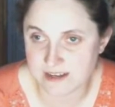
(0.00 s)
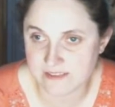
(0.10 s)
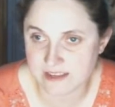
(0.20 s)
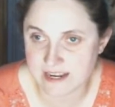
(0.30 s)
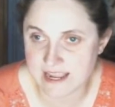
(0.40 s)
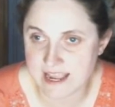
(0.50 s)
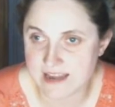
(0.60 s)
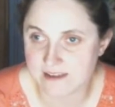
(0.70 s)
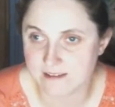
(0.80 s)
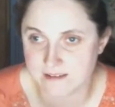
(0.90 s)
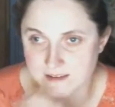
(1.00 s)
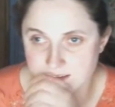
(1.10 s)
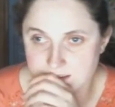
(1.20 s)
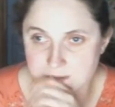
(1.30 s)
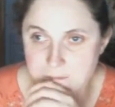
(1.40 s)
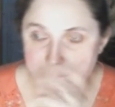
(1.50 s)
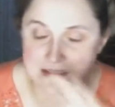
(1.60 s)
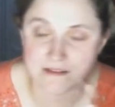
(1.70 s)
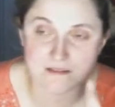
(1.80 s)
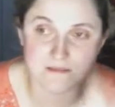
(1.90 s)
And then I had
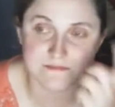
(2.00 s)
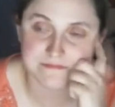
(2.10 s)
male